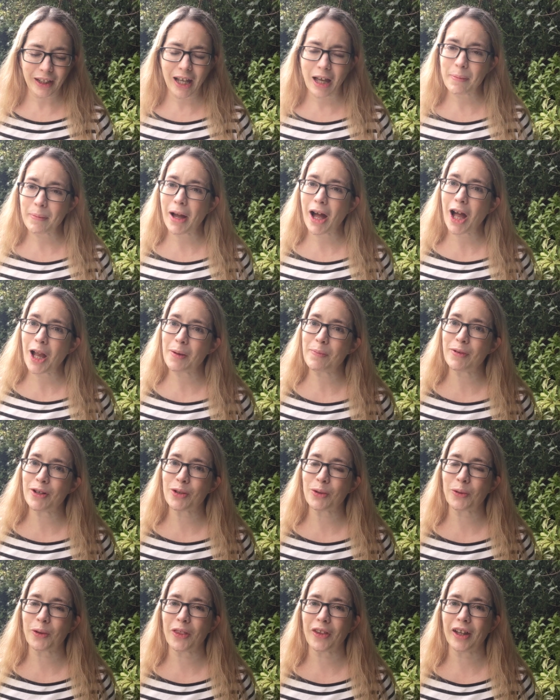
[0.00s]
I'm a
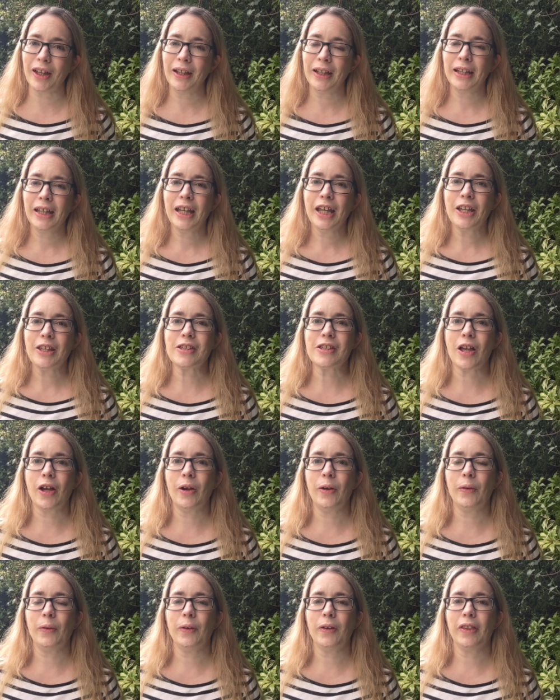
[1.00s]
hybrid author,
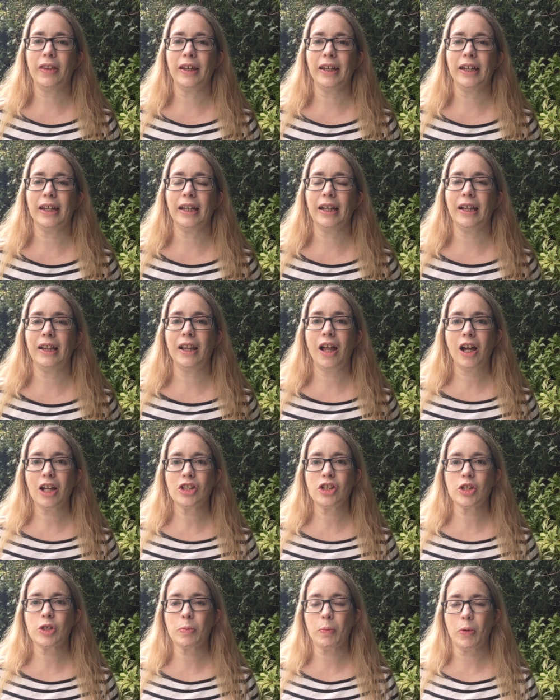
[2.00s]
so the
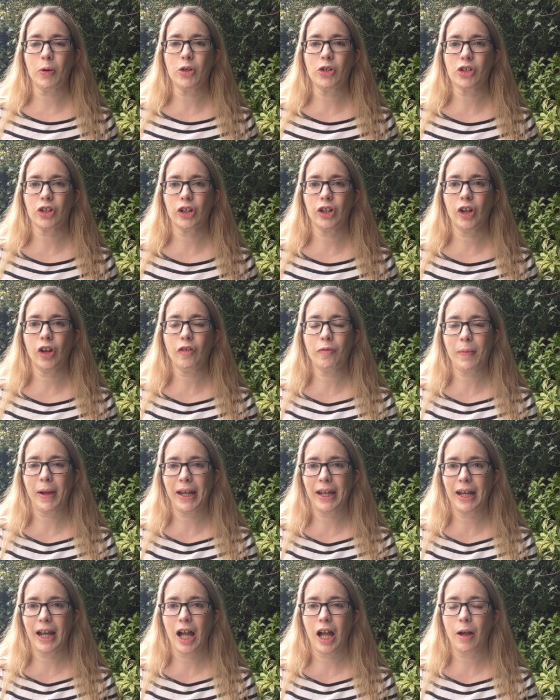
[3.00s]
largest portion of my
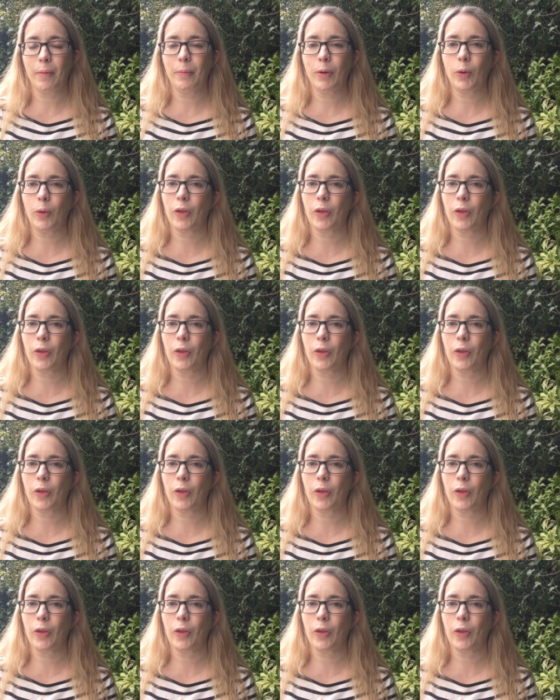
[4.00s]
income,